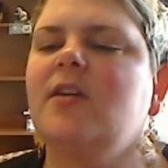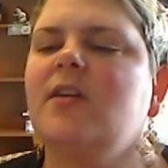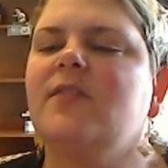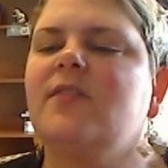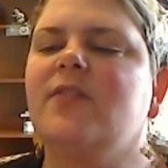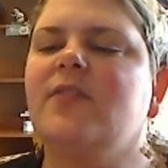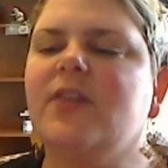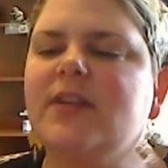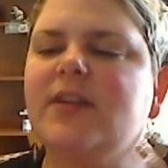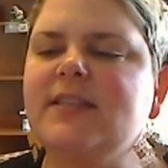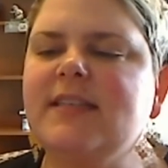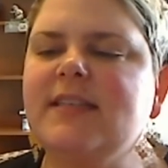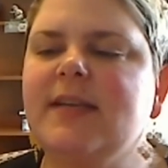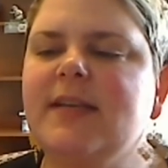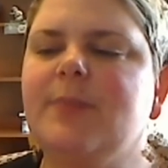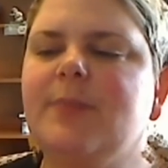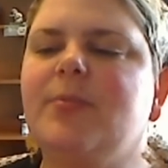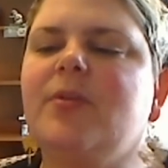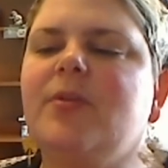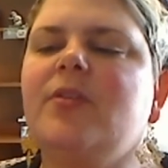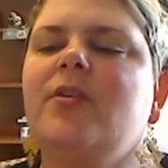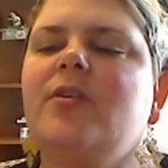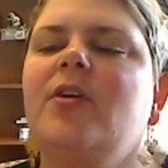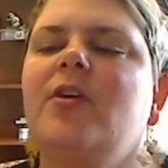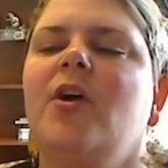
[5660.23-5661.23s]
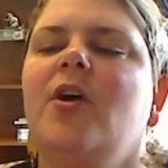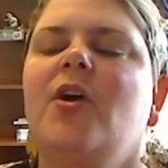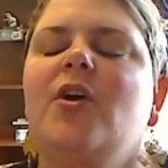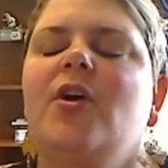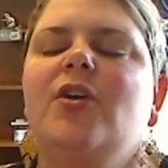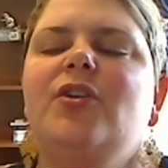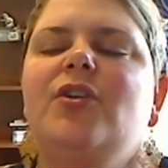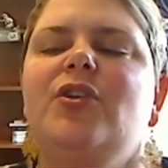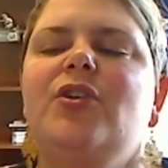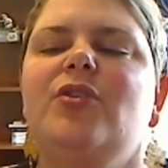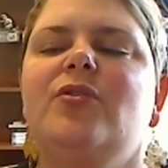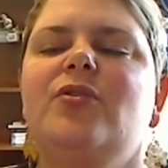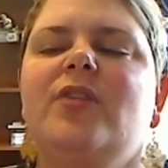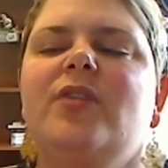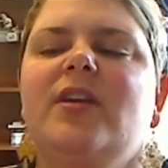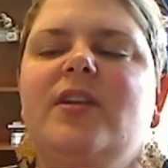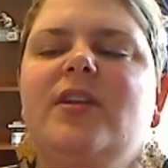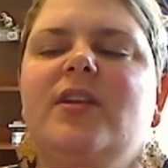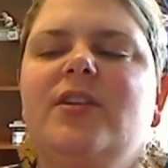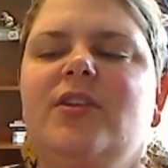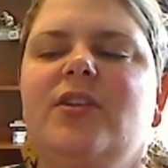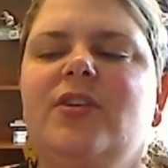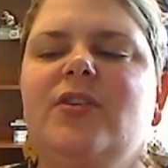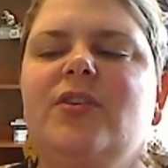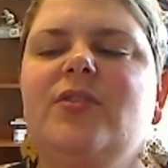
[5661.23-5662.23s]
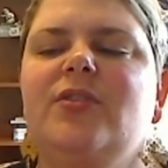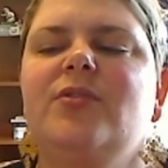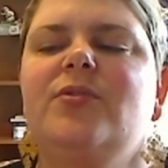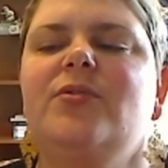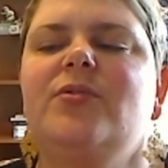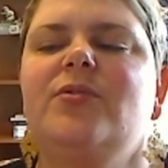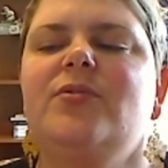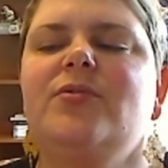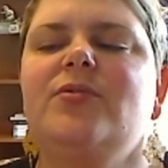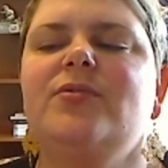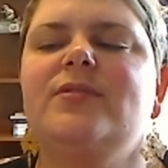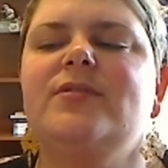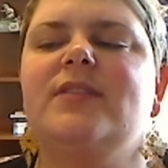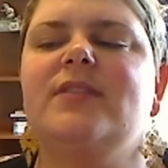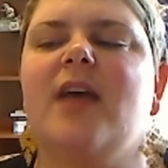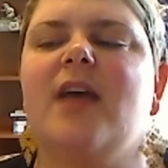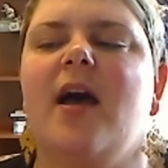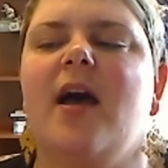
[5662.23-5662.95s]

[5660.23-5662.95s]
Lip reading: for example, you can use